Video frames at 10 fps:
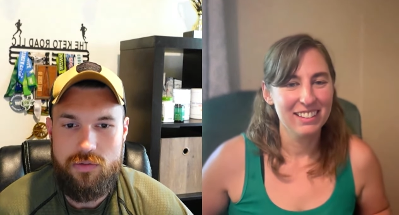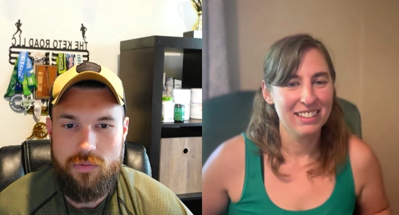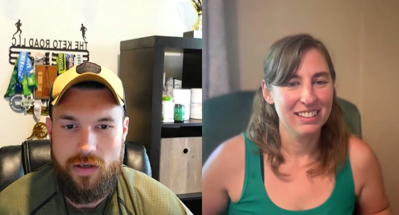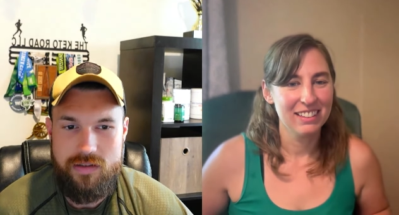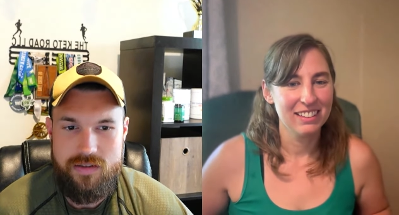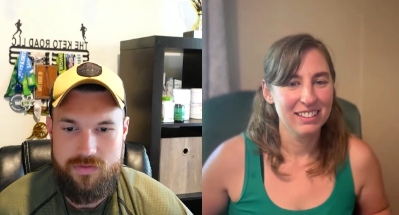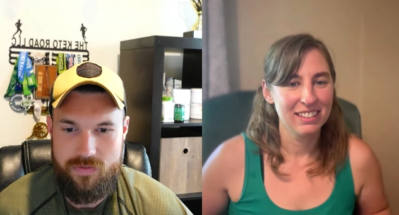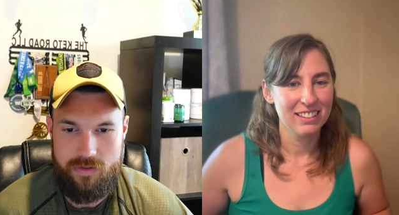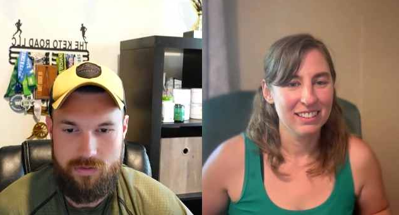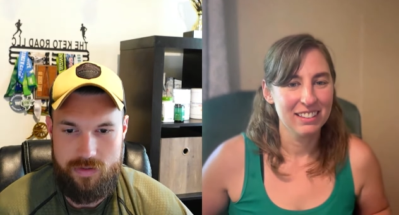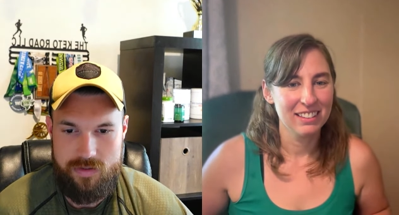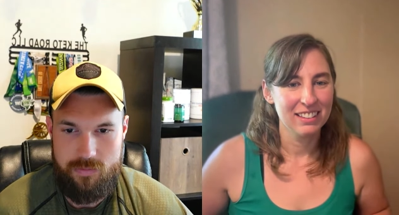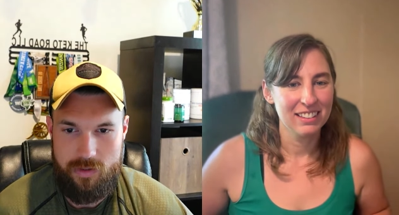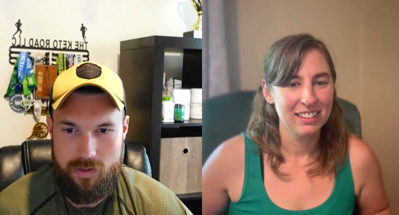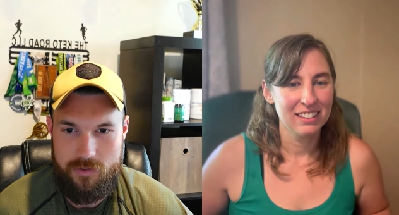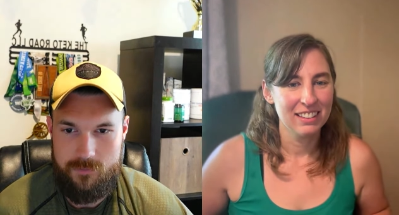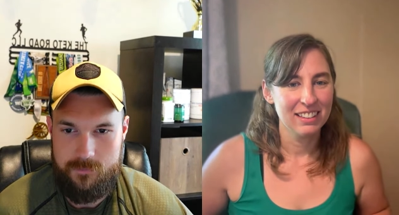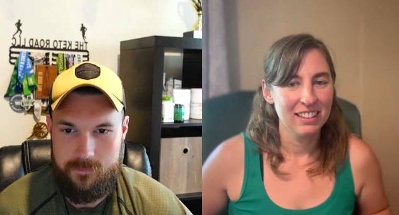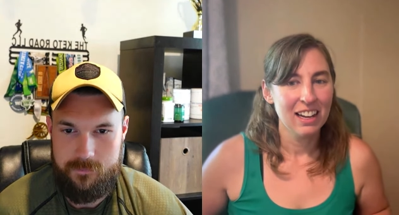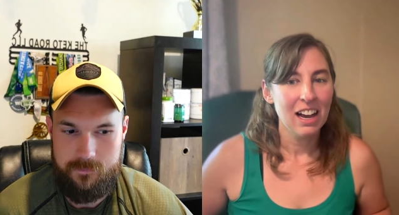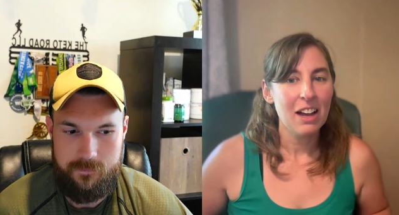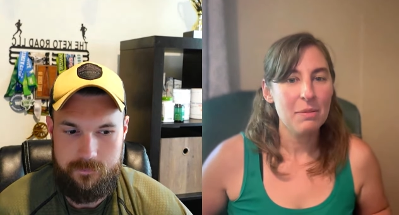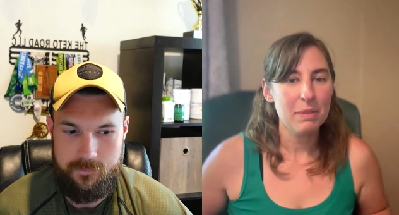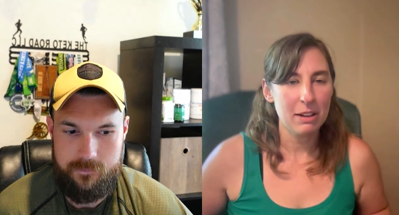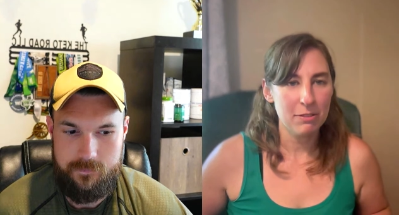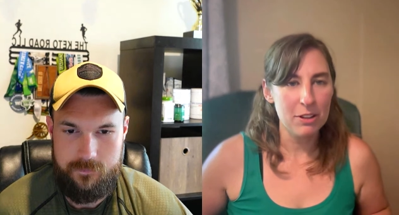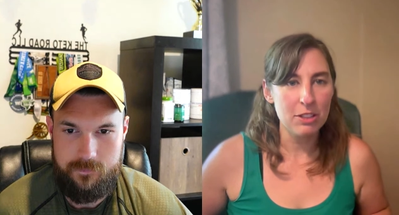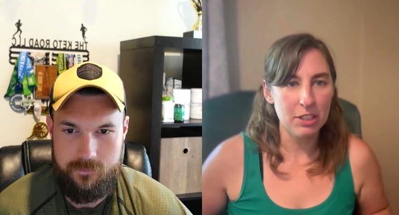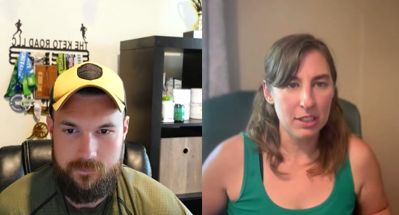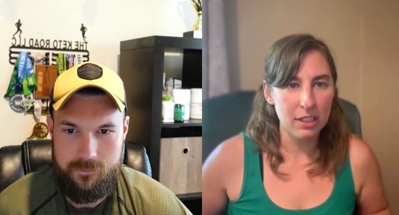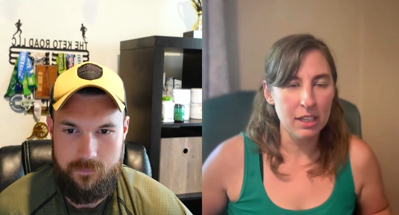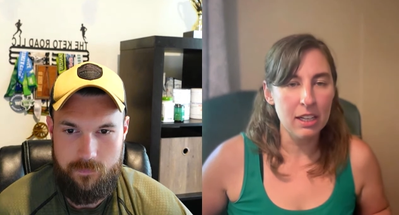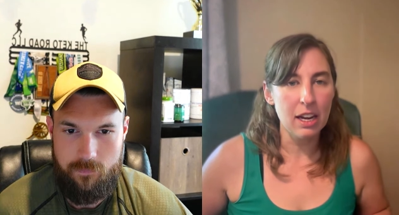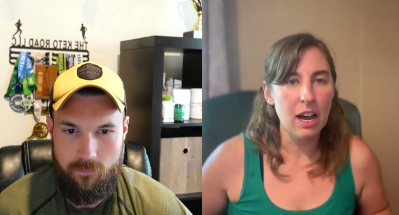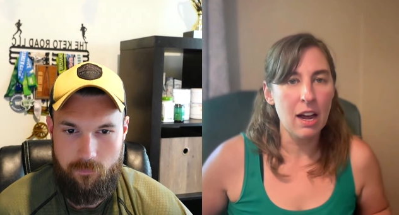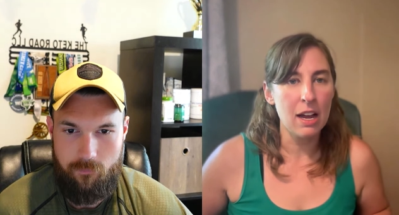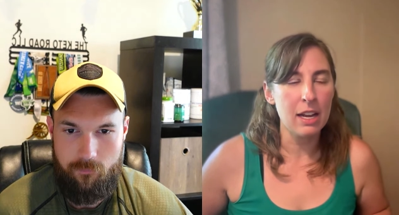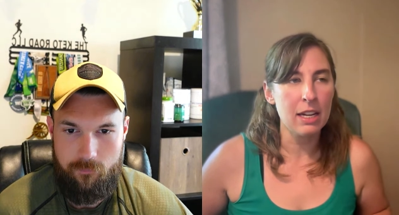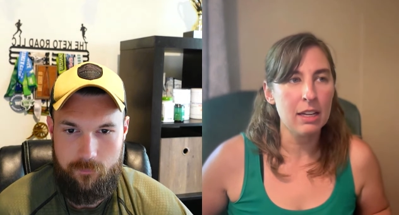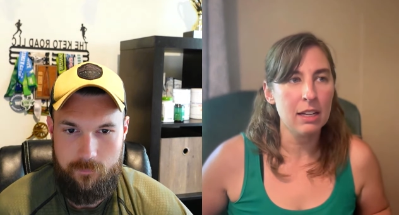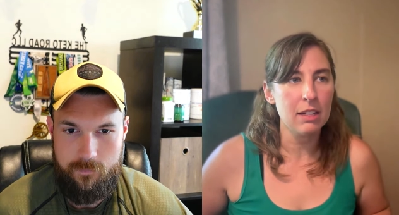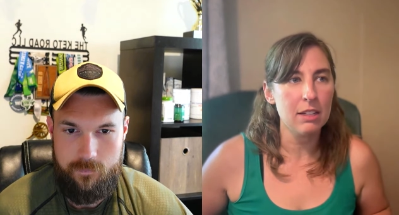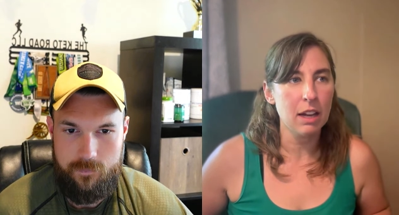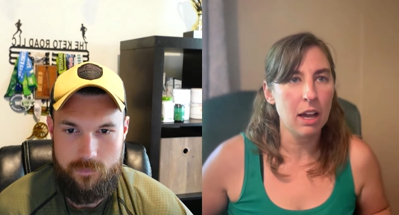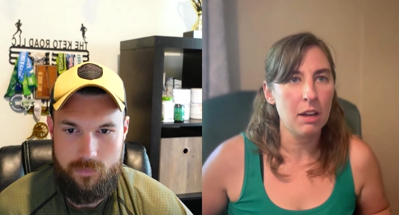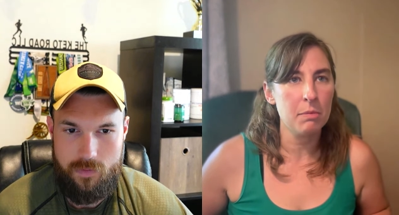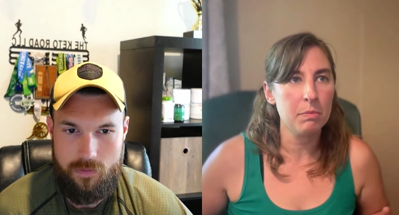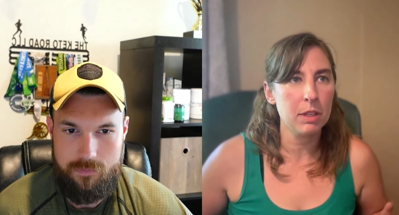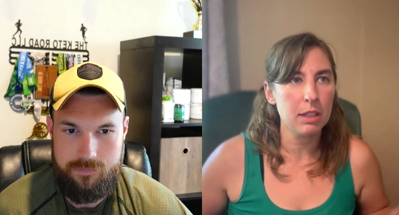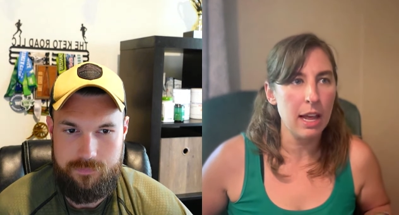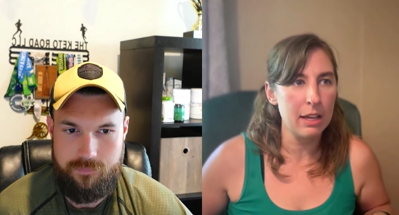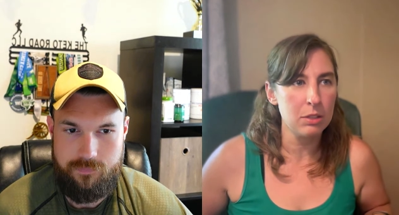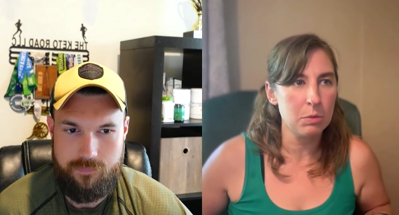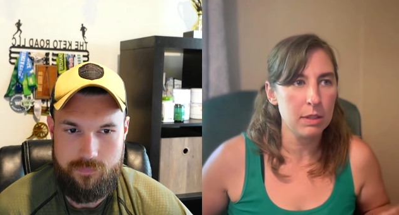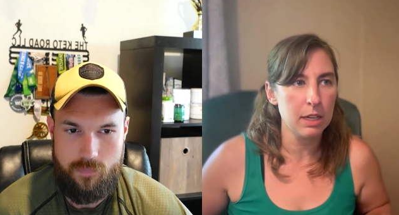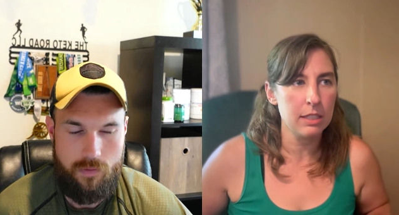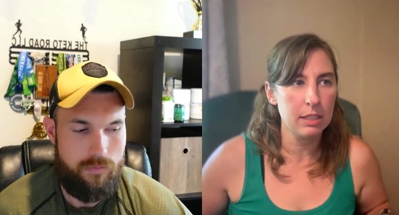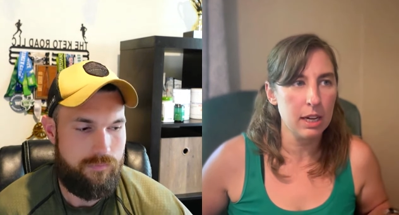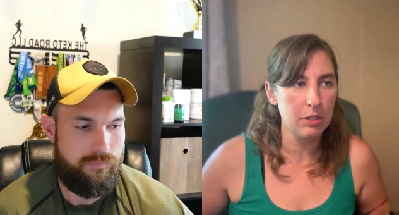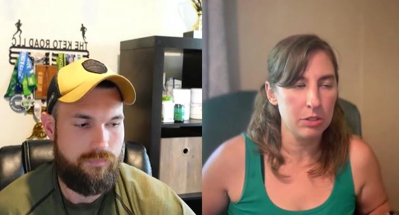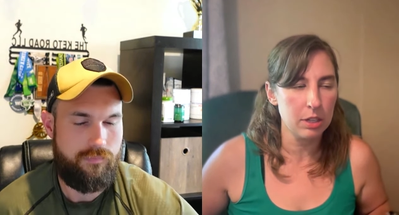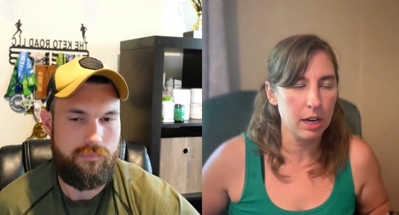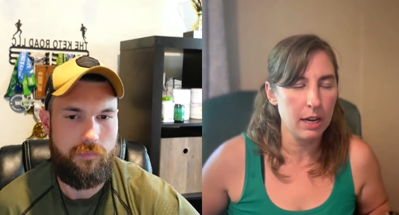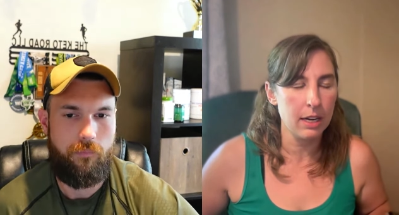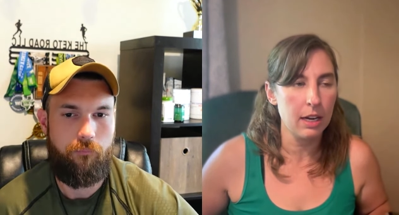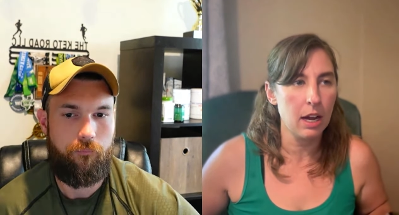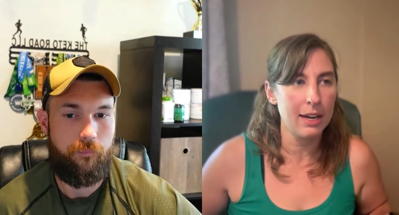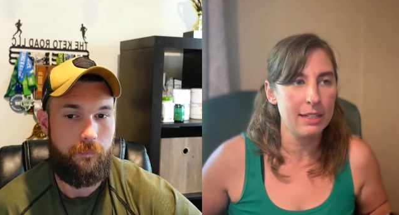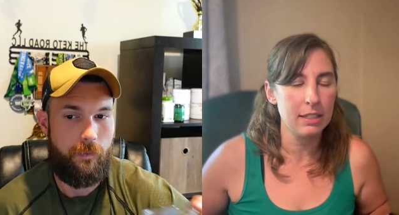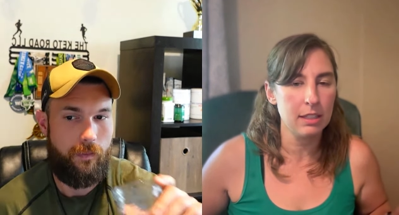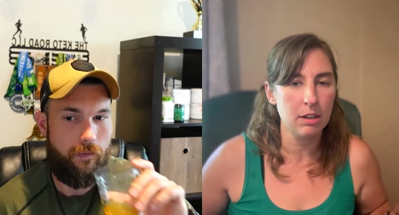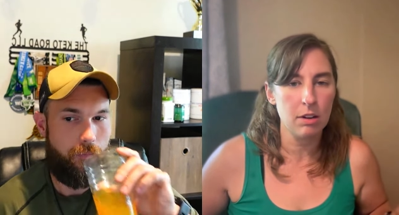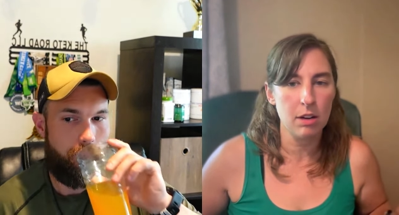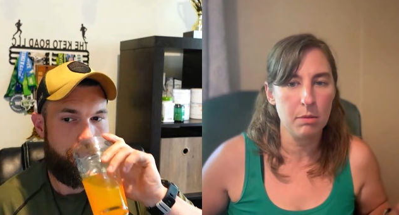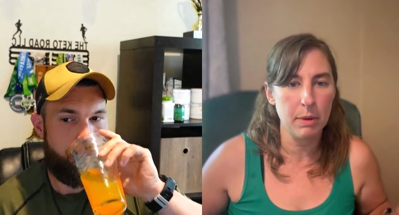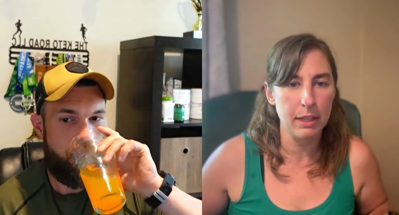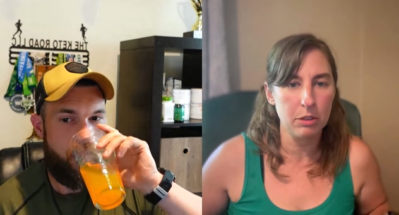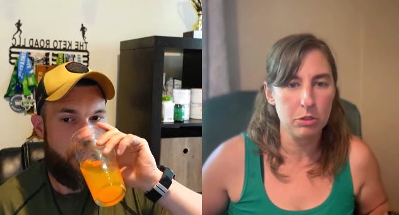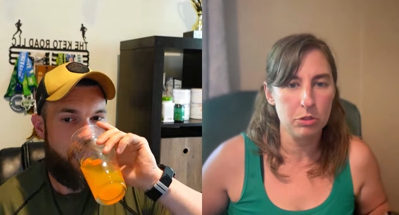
Speaker 1: runs feel this week?
Speaker 2: Um, they felt good. I um, the last one that I did yesterday, I did on my little